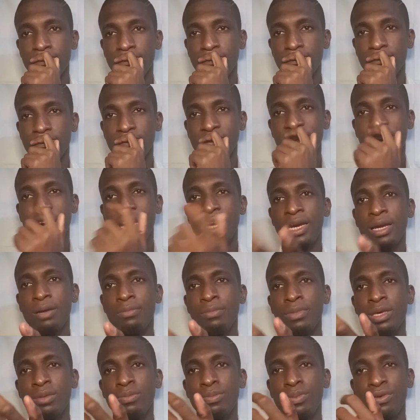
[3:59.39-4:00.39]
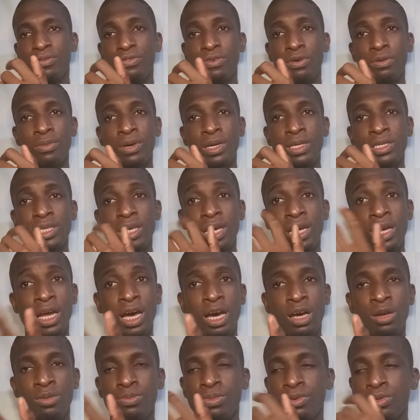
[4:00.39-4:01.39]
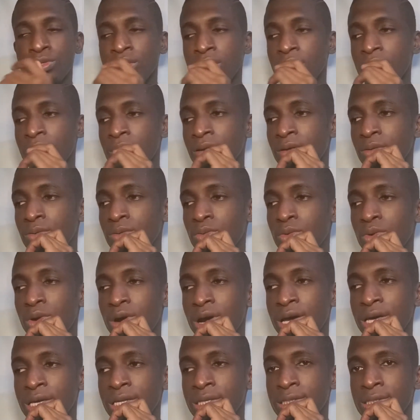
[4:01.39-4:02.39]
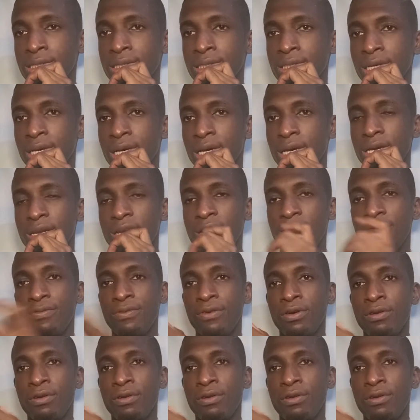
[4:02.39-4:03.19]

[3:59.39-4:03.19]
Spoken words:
Dynamic performance and output are quite different